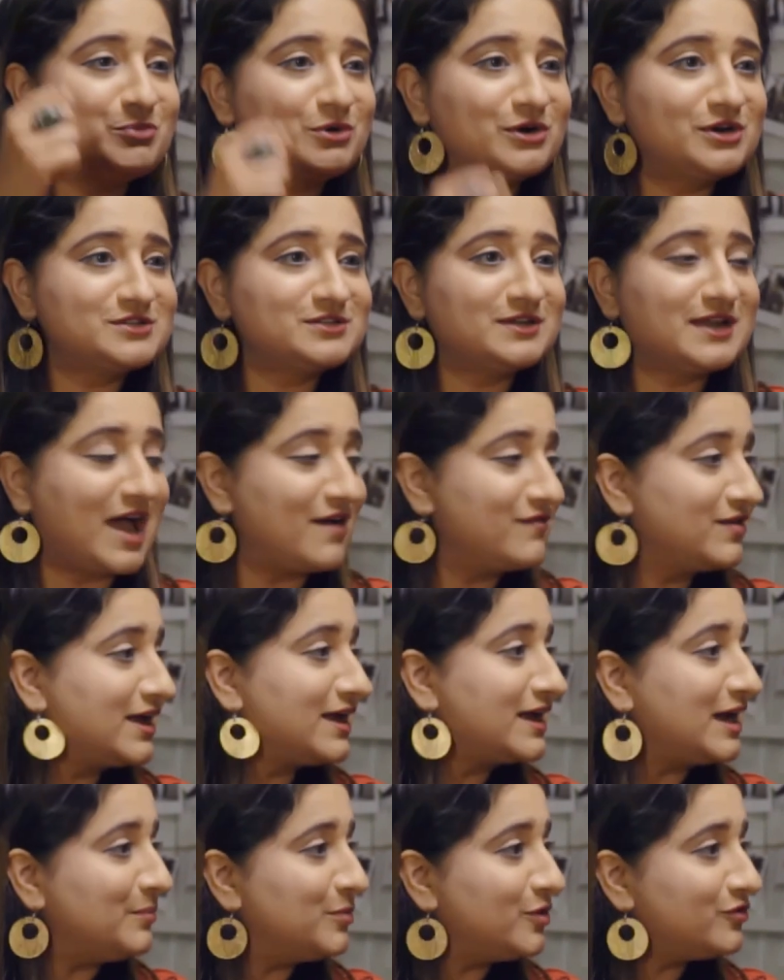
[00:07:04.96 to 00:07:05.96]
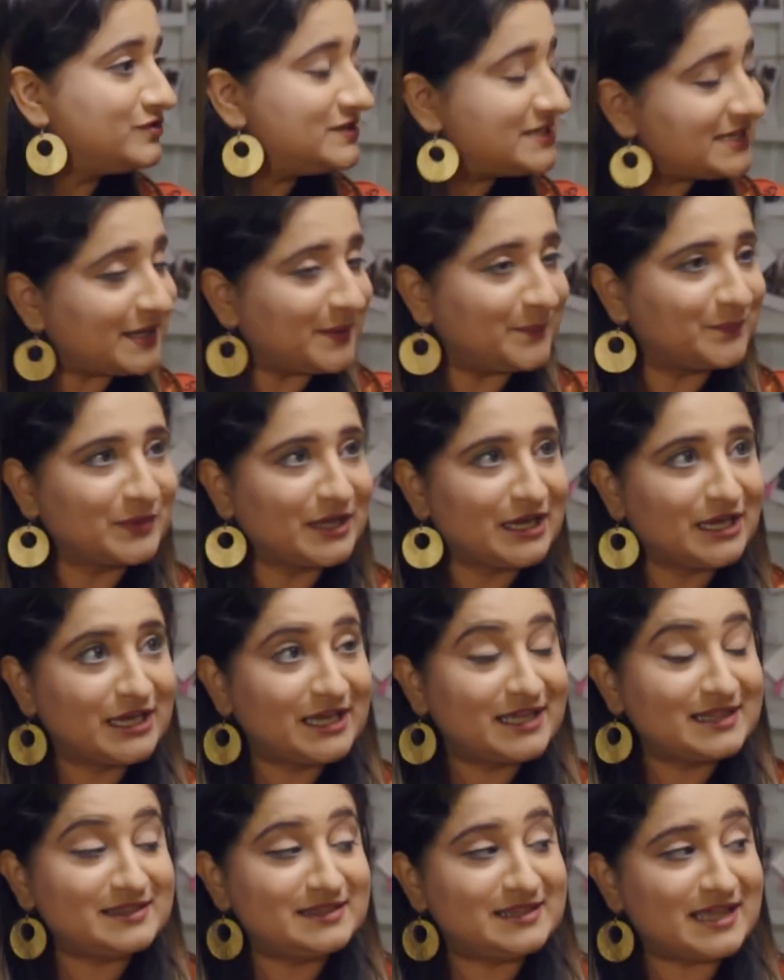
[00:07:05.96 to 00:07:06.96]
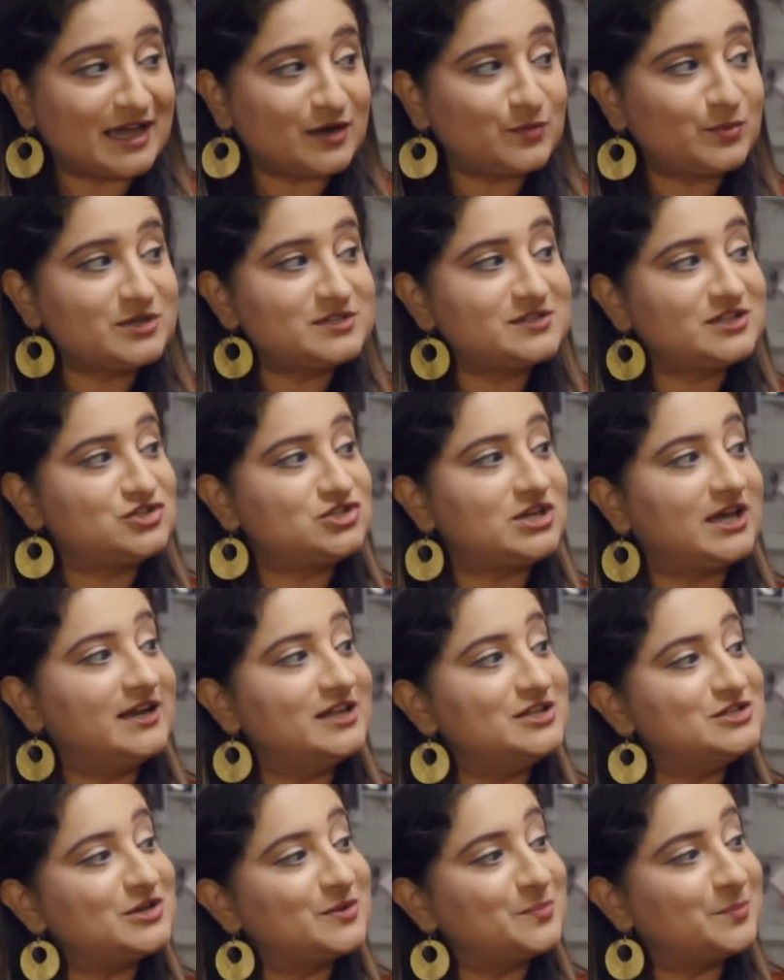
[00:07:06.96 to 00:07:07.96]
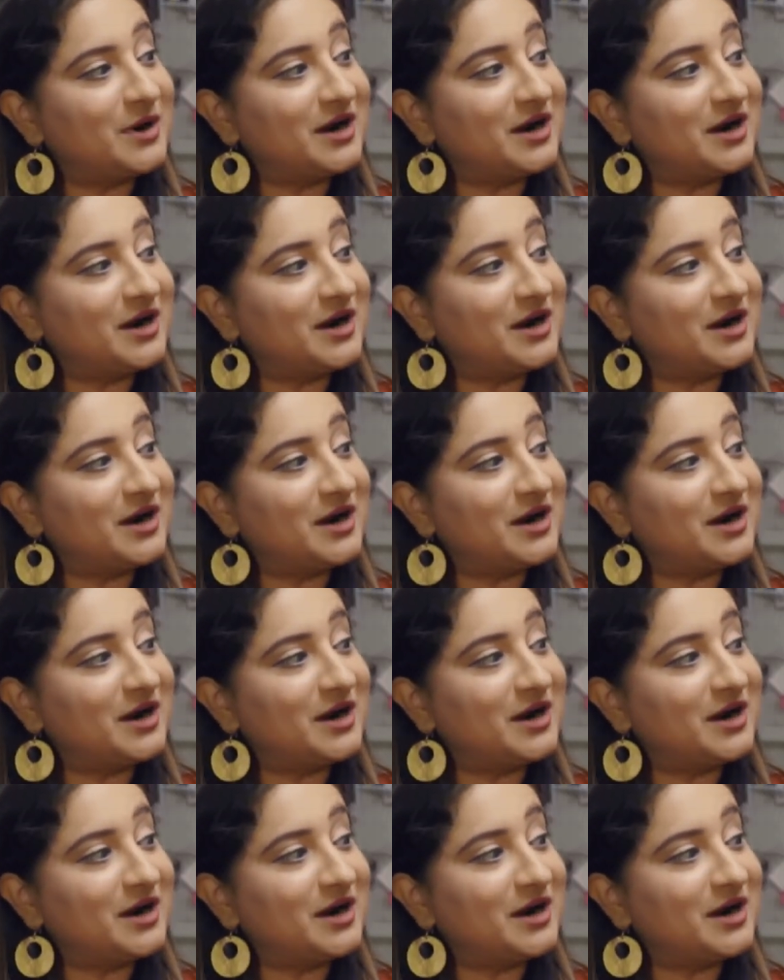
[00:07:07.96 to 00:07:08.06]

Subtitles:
a purse and having a cup of tea. That was the challenging